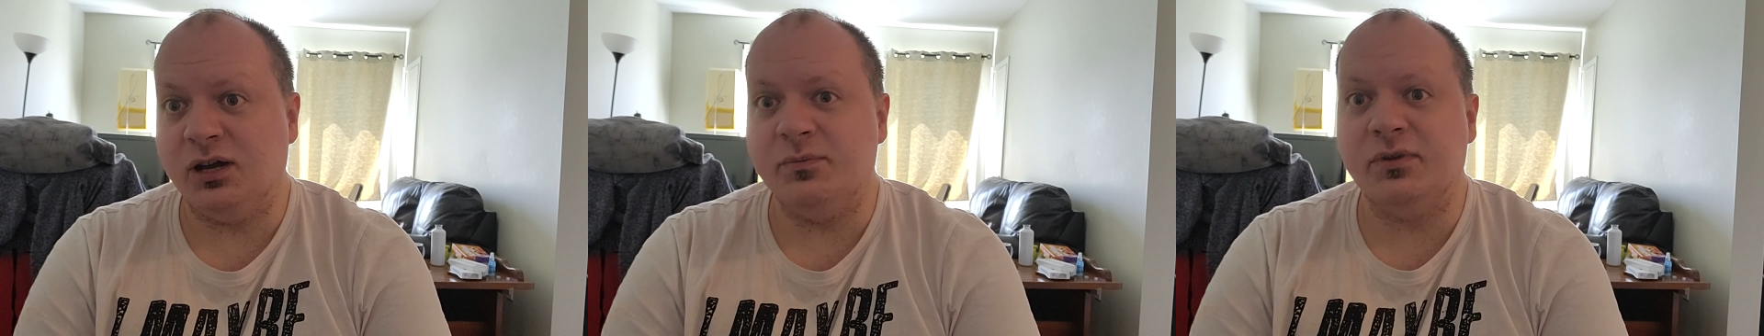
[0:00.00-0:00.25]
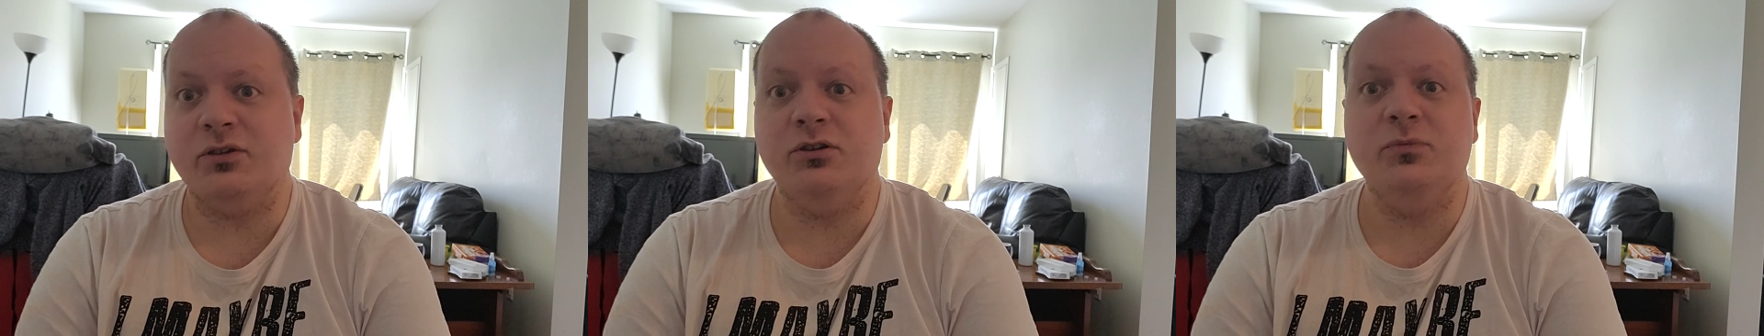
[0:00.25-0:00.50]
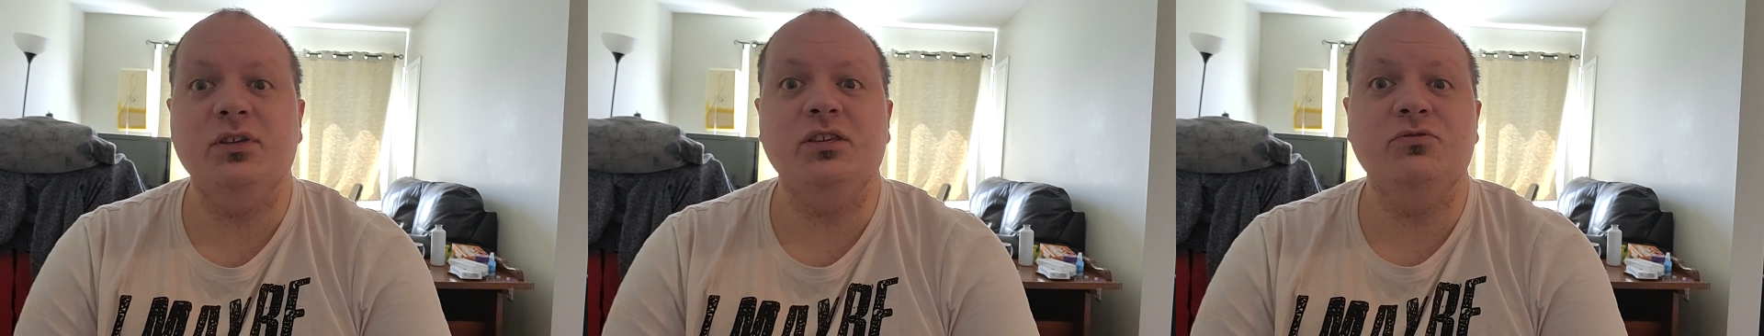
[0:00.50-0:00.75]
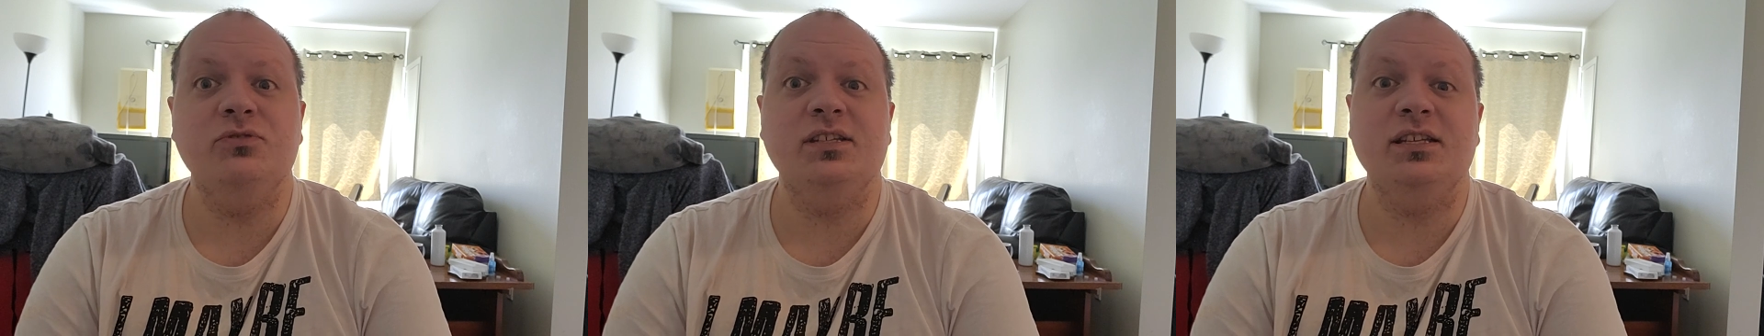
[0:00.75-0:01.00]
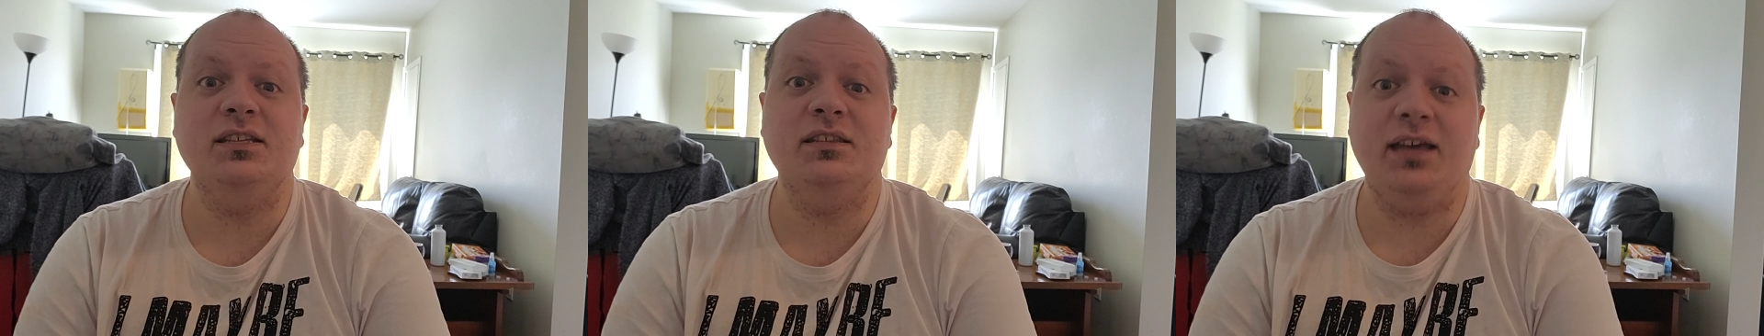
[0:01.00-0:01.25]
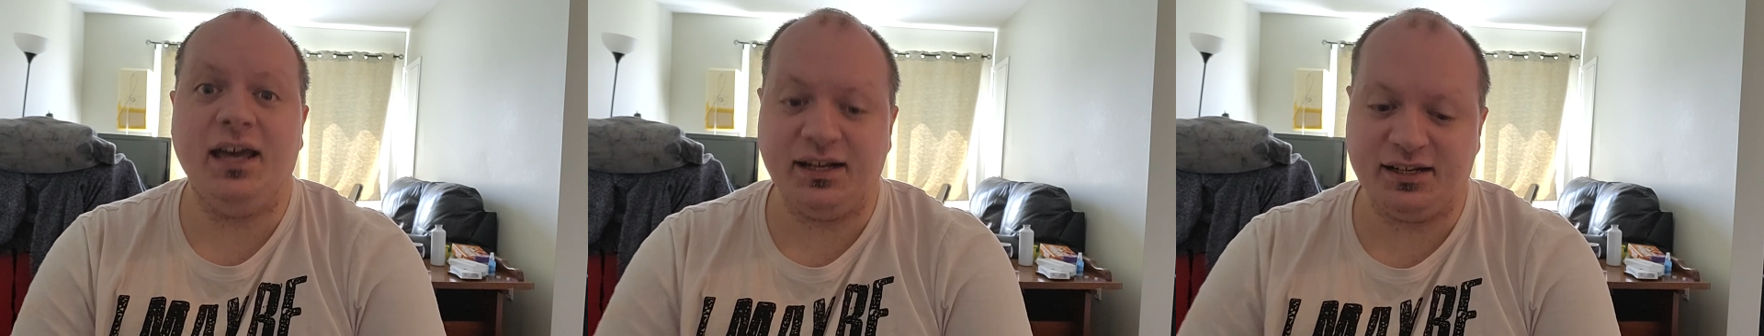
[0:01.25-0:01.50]
I'm going to be
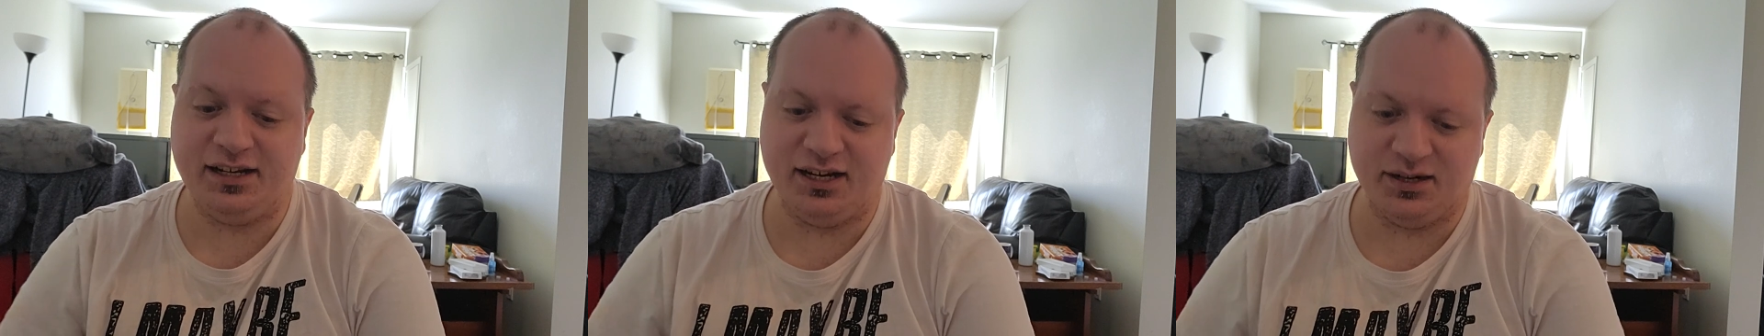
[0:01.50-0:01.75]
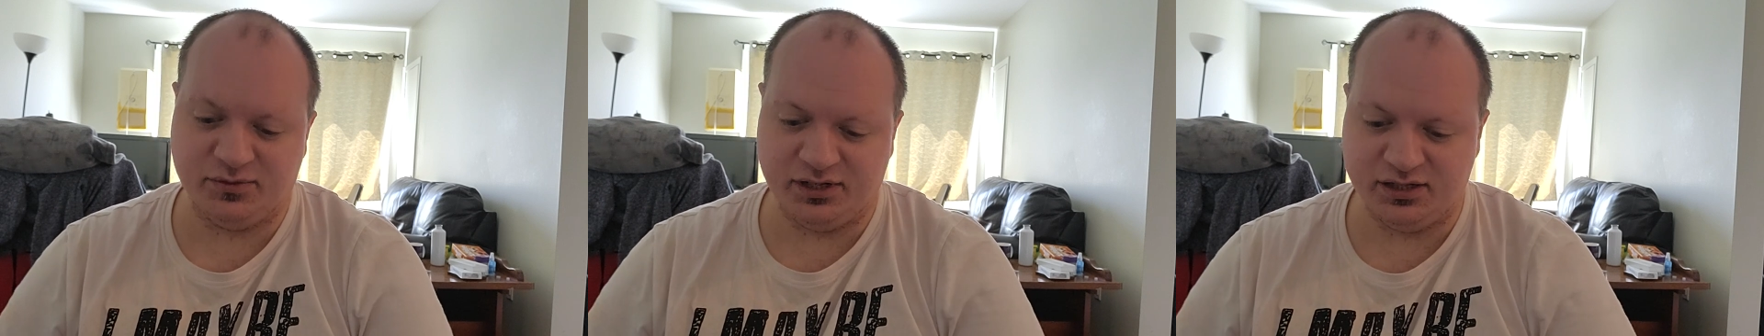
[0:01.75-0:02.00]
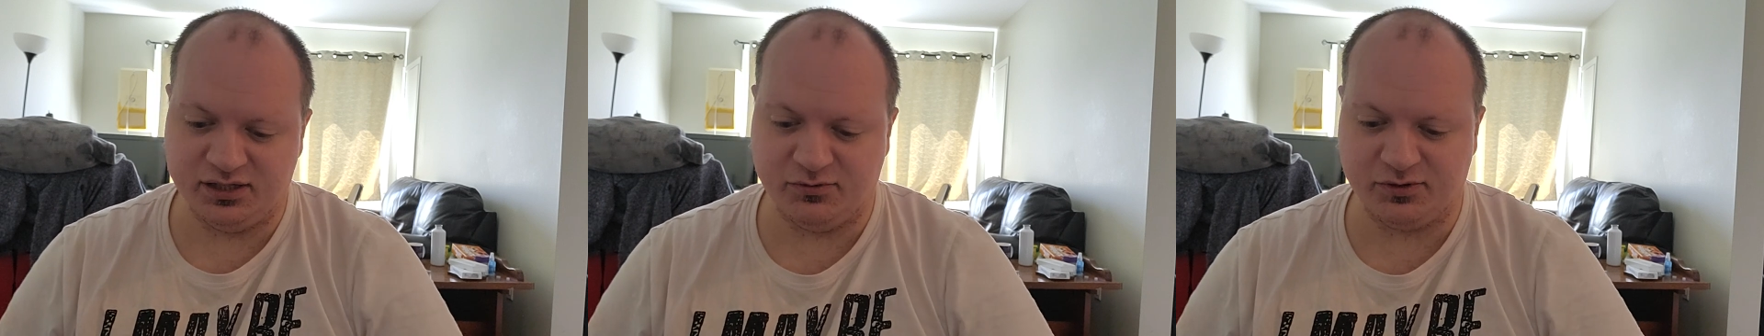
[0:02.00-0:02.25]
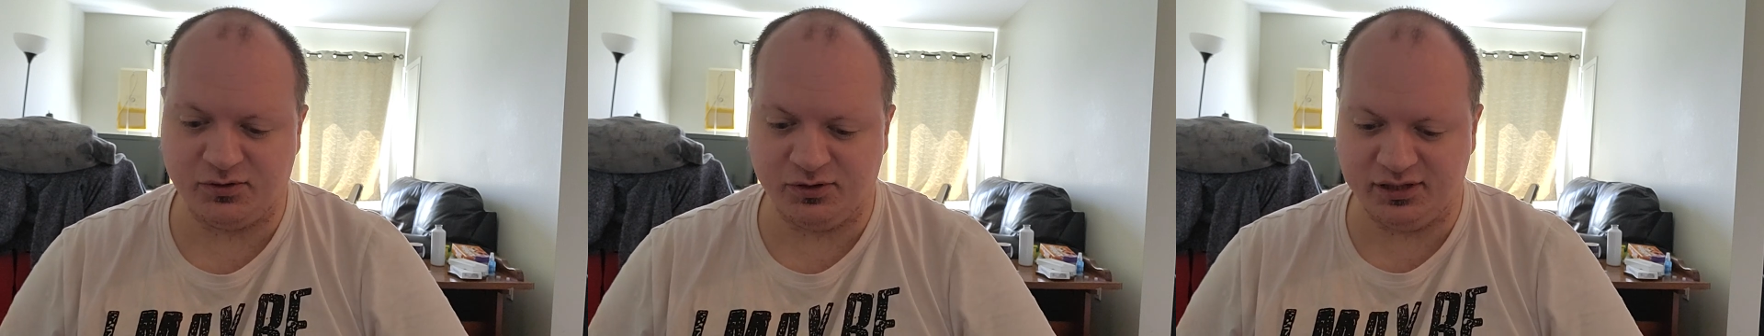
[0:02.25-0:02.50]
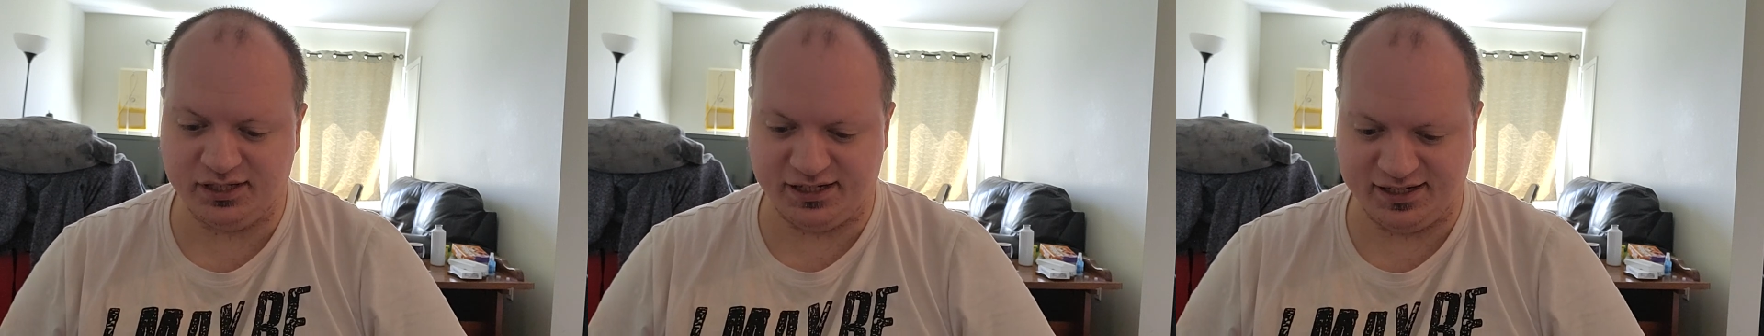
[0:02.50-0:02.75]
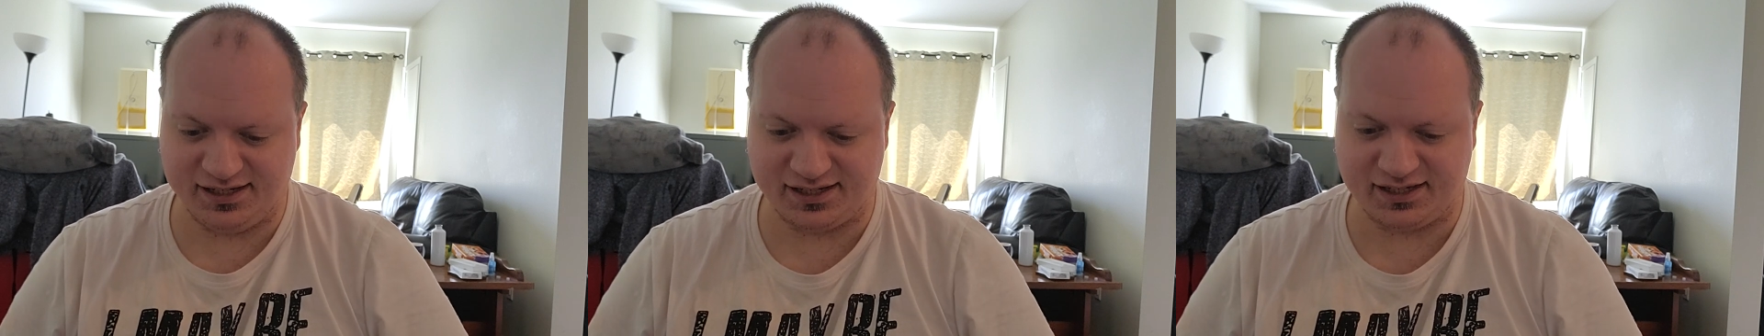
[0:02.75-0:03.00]
using that camera to record
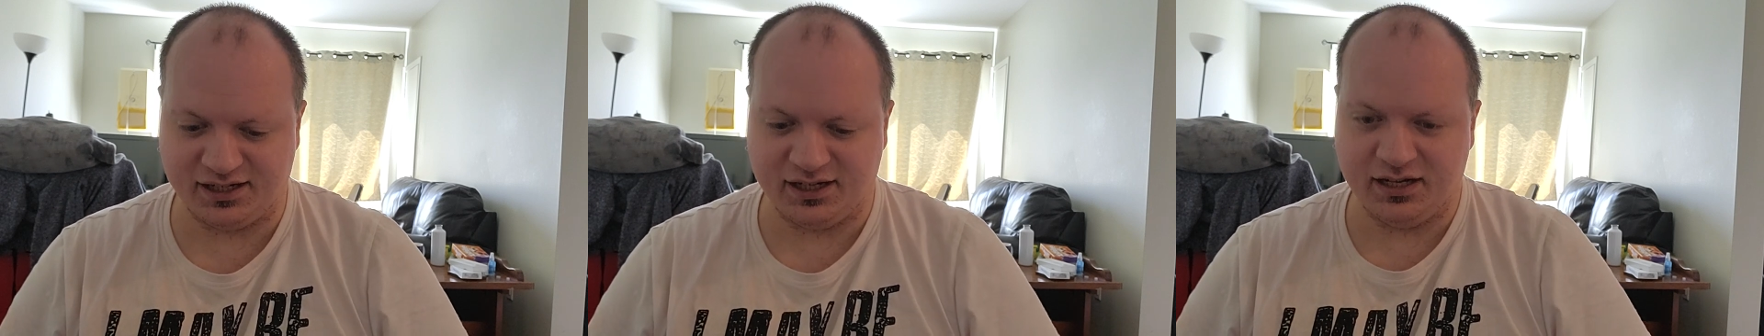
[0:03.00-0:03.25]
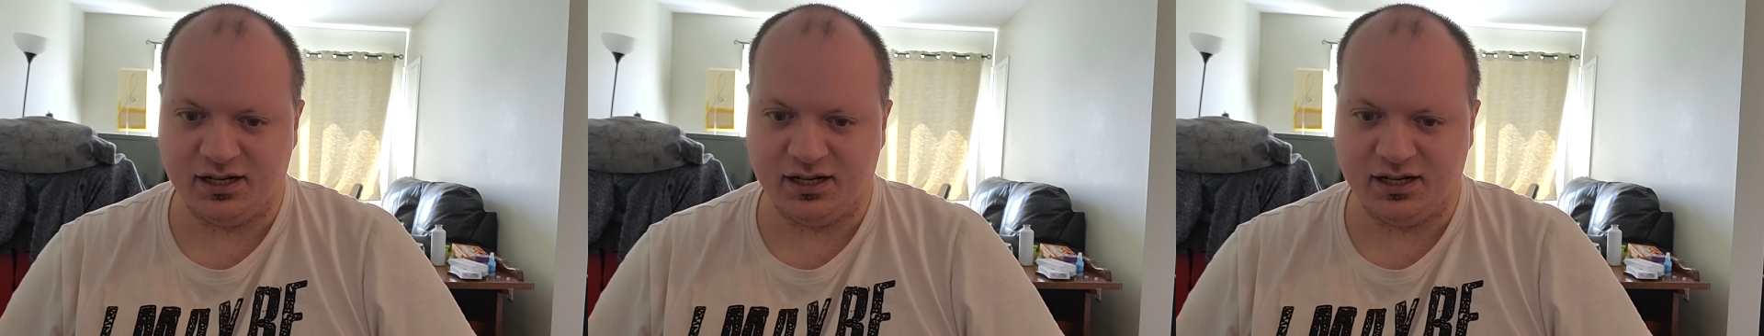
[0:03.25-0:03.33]
these.